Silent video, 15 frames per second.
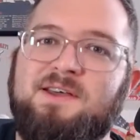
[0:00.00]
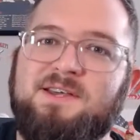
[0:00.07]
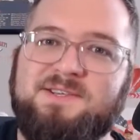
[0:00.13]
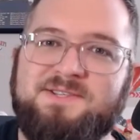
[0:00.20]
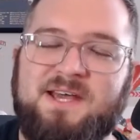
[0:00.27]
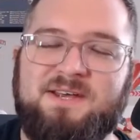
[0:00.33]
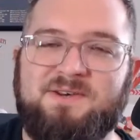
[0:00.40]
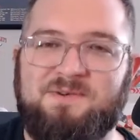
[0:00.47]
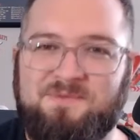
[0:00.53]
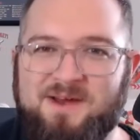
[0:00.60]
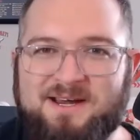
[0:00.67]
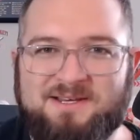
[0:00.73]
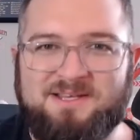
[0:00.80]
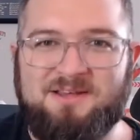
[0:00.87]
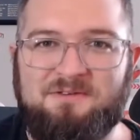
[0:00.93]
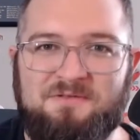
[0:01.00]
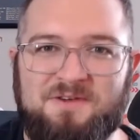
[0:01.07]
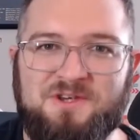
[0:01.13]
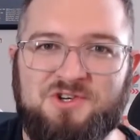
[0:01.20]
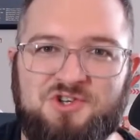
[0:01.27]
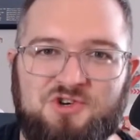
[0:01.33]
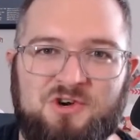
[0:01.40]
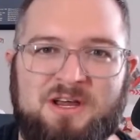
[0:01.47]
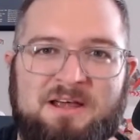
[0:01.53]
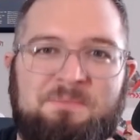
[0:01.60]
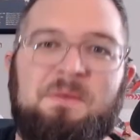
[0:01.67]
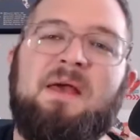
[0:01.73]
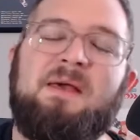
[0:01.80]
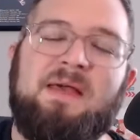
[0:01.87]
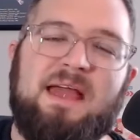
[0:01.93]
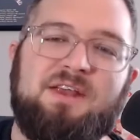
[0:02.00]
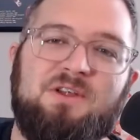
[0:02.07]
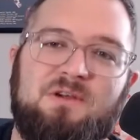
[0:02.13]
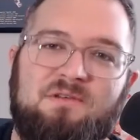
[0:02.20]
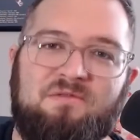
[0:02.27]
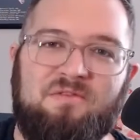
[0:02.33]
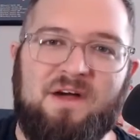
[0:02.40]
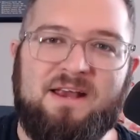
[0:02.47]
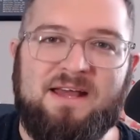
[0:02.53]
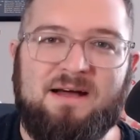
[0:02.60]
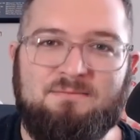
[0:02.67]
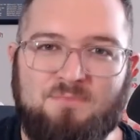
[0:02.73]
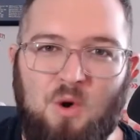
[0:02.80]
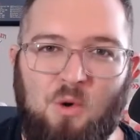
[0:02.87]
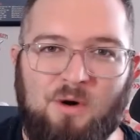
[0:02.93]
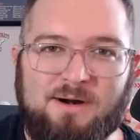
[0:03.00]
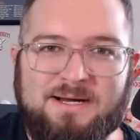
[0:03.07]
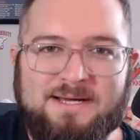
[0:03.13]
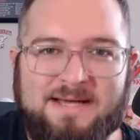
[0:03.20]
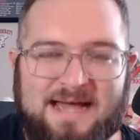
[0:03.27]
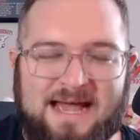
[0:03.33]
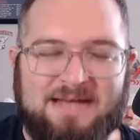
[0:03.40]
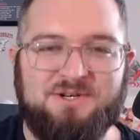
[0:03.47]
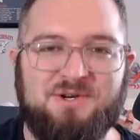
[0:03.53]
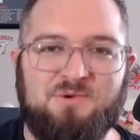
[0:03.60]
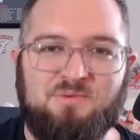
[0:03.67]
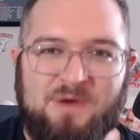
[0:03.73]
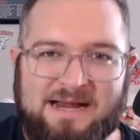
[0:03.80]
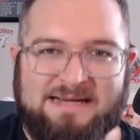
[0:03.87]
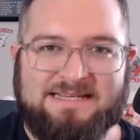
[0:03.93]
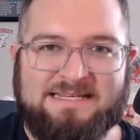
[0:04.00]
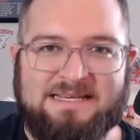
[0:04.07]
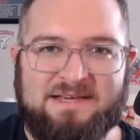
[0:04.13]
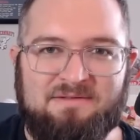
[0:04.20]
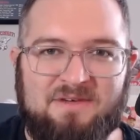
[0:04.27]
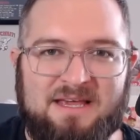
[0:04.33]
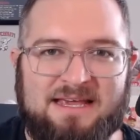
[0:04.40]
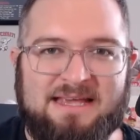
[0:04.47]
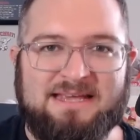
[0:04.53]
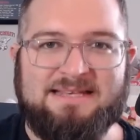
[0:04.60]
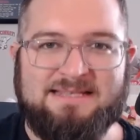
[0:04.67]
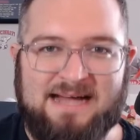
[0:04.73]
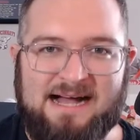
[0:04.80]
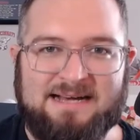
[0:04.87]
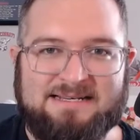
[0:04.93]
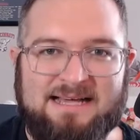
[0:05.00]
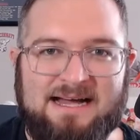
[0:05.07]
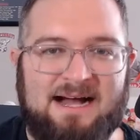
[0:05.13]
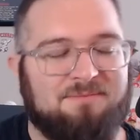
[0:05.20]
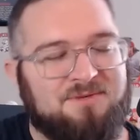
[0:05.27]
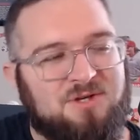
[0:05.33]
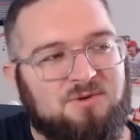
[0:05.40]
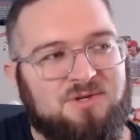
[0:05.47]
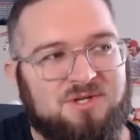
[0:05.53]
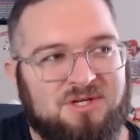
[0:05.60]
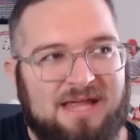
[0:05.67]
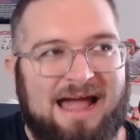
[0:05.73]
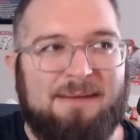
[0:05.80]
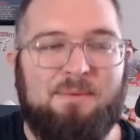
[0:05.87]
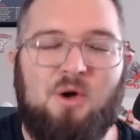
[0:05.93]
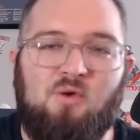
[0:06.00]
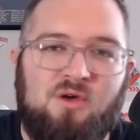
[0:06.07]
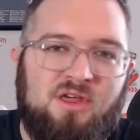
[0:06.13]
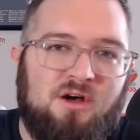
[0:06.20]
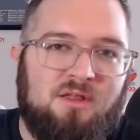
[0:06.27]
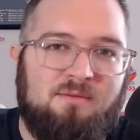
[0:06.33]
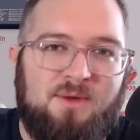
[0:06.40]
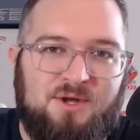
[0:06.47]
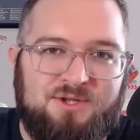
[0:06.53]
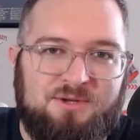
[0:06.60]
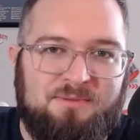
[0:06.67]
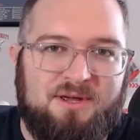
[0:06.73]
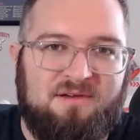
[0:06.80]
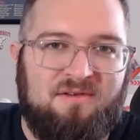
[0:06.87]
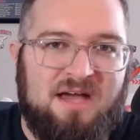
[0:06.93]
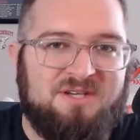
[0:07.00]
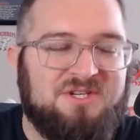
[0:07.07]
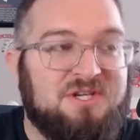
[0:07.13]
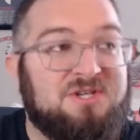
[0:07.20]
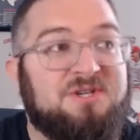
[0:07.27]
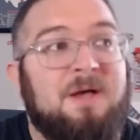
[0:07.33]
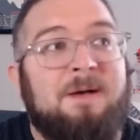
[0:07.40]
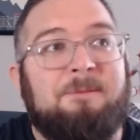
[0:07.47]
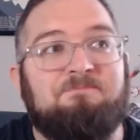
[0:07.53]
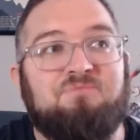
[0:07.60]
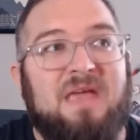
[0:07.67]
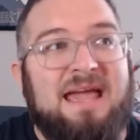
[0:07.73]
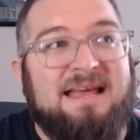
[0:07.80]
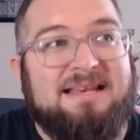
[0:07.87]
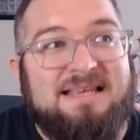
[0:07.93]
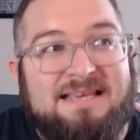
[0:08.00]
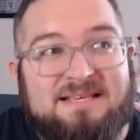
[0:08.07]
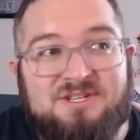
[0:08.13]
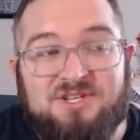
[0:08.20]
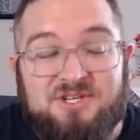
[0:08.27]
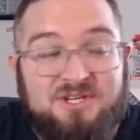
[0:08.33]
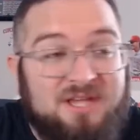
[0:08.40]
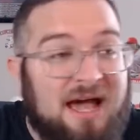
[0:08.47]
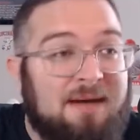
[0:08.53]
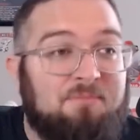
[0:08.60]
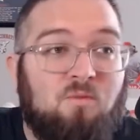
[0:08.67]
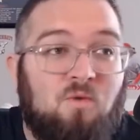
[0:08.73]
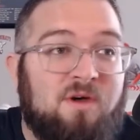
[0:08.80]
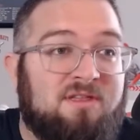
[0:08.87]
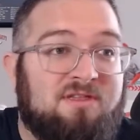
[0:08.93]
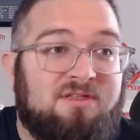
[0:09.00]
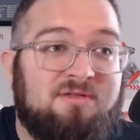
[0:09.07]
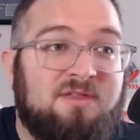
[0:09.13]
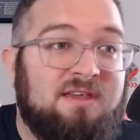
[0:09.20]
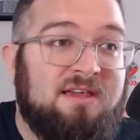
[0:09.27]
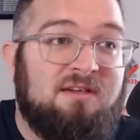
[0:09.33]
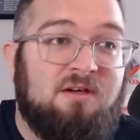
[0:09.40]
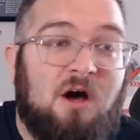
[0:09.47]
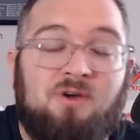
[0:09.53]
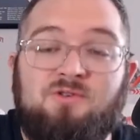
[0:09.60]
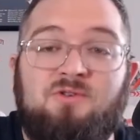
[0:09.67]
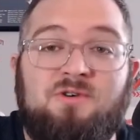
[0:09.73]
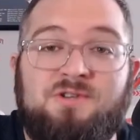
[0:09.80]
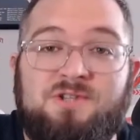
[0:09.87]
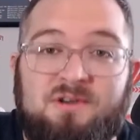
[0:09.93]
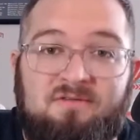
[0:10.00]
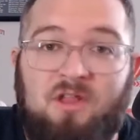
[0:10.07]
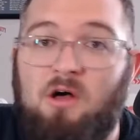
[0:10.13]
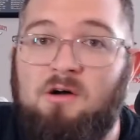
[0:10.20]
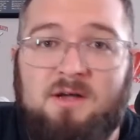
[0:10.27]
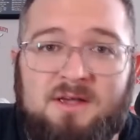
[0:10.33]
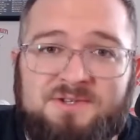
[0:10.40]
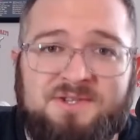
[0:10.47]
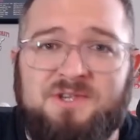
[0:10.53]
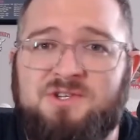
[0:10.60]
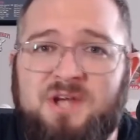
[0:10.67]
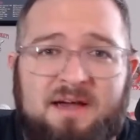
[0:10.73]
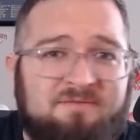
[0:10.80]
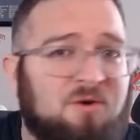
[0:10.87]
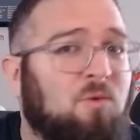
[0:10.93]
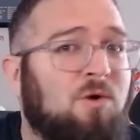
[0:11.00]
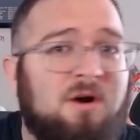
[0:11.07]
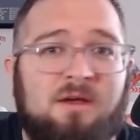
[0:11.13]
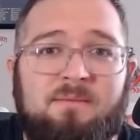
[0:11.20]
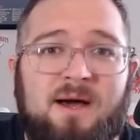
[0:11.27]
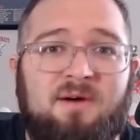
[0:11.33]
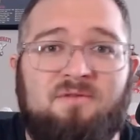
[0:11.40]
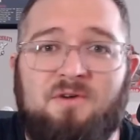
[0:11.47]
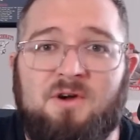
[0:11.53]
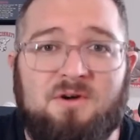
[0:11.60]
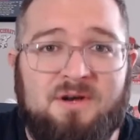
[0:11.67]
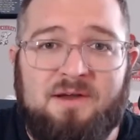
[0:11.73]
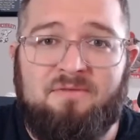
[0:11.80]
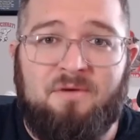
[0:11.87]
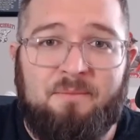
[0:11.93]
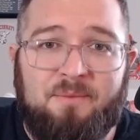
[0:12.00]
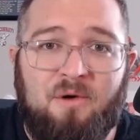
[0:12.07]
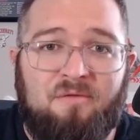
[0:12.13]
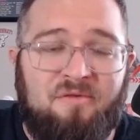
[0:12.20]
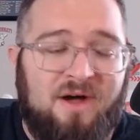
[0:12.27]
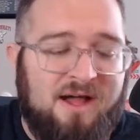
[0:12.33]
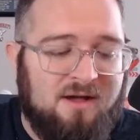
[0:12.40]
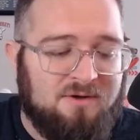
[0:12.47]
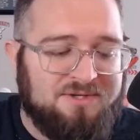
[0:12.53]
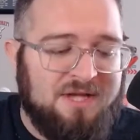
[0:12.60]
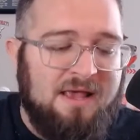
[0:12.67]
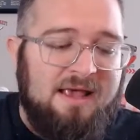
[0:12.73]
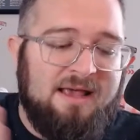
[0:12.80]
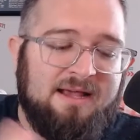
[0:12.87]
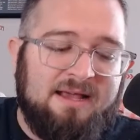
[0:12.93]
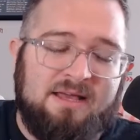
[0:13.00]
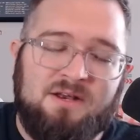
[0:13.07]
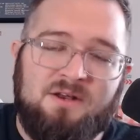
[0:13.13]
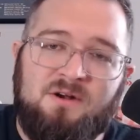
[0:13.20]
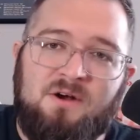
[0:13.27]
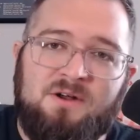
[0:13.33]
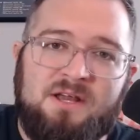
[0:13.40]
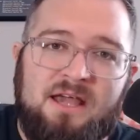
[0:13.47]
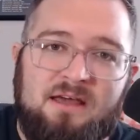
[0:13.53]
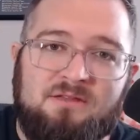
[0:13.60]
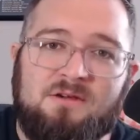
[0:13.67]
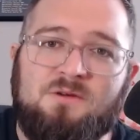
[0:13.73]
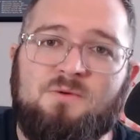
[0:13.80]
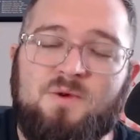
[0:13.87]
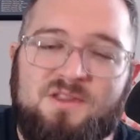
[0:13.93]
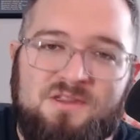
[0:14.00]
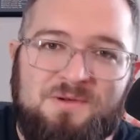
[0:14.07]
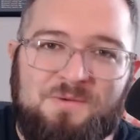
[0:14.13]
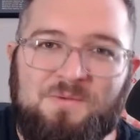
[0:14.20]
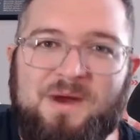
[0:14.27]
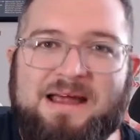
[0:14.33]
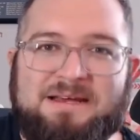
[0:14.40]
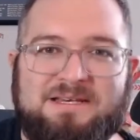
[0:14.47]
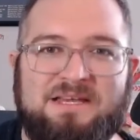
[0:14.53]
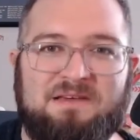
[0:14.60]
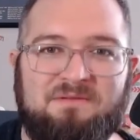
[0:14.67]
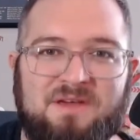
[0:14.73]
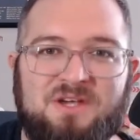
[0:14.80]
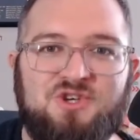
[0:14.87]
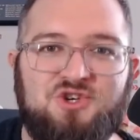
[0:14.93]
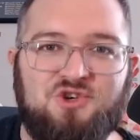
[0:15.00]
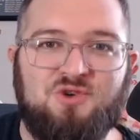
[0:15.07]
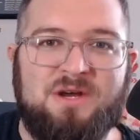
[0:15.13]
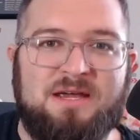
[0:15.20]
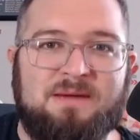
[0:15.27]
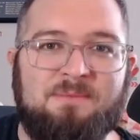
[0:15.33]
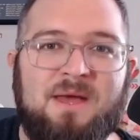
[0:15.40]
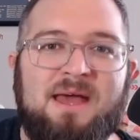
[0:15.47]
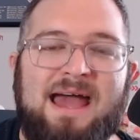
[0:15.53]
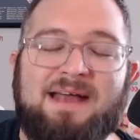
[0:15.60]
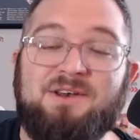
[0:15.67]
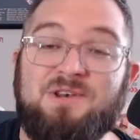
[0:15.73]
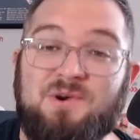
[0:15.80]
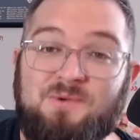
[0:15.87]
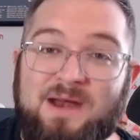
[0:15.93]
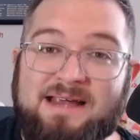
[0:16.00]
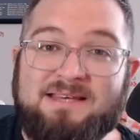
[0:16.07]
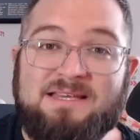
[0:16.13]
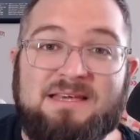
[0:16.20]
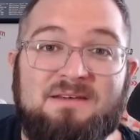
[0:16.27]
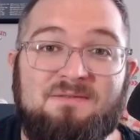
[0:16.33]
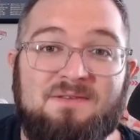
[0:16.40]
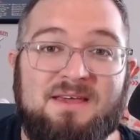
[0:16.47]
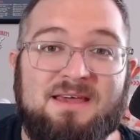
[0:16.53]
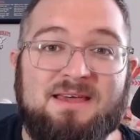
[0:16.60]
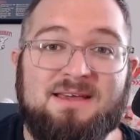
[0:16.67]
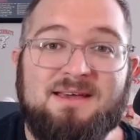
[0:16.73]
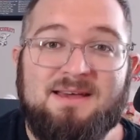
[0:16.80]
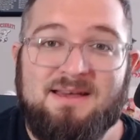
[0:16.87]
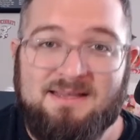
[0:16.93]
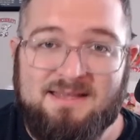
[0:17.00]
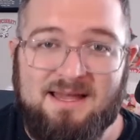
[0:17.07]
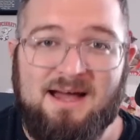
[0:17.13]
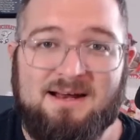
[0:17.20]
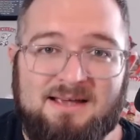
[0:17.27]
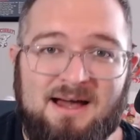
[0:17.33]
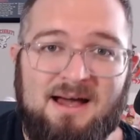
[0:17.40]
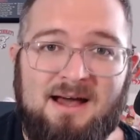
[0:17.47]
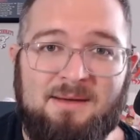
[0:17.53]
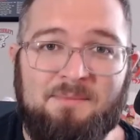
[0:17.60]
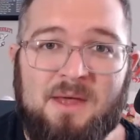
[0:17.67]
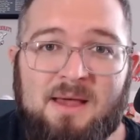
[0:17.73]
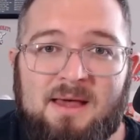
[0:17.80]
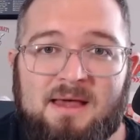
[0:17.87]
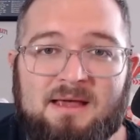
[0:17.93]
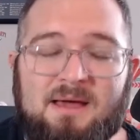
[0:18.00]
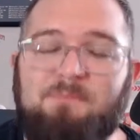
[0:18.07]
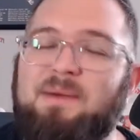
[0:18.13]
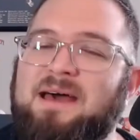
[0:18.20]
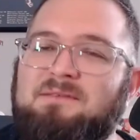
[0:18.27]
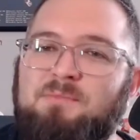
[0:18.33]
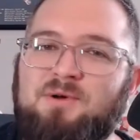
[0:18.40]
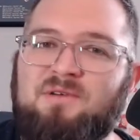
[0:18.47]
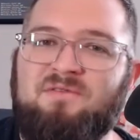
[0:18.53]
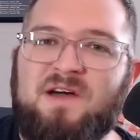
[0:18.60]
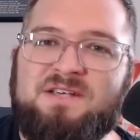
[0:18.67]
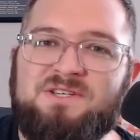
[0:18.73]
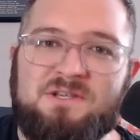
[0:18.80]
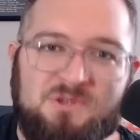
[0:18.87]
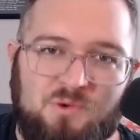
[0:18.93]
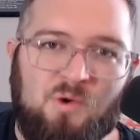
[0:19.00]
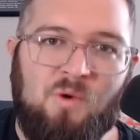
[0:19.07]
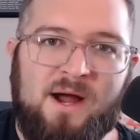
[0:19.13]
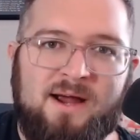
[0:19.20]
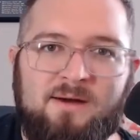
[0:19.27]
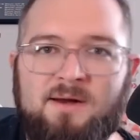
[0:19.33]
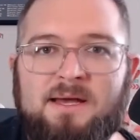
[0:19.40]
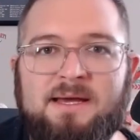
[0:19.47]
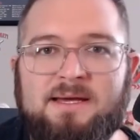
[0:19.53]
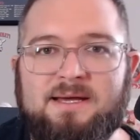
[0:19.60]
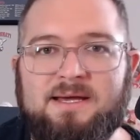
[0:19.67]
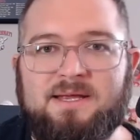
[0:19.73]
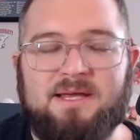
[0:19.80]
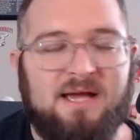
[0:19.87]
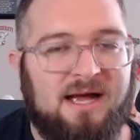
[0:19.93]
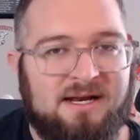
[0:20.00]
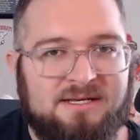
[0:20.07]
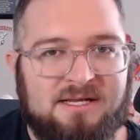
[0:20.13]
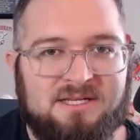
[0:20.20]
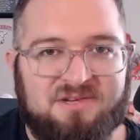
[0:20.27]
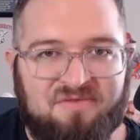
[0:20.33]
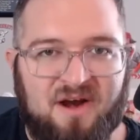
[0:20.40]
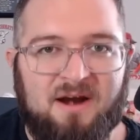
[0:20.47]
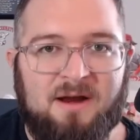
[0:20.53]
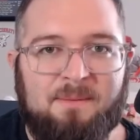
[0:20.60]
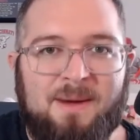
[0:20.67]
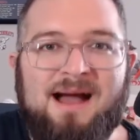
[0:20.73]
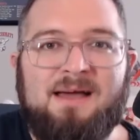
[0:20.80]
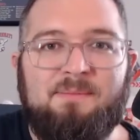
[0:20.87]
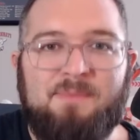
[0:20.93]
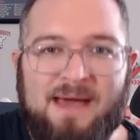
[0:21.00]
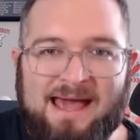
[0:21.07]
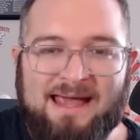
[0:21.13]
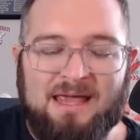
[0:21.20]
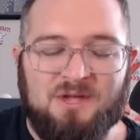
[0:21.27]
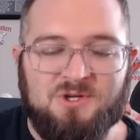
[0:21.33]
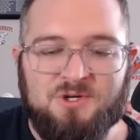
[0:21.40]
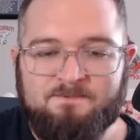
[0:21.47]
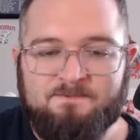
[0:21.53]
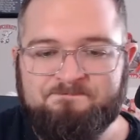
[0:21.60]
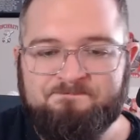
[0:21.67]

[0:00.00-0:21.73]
is at DirecTV Stream, and you can find out more at DirecTV.com. So stop it with all the multiple devices, and stop with the hundreds of logins that you have to worry about for your different profiles. Get it all together with DirecTV Stream at DirecTV.com. Compatible devices required, and the contents vary by package.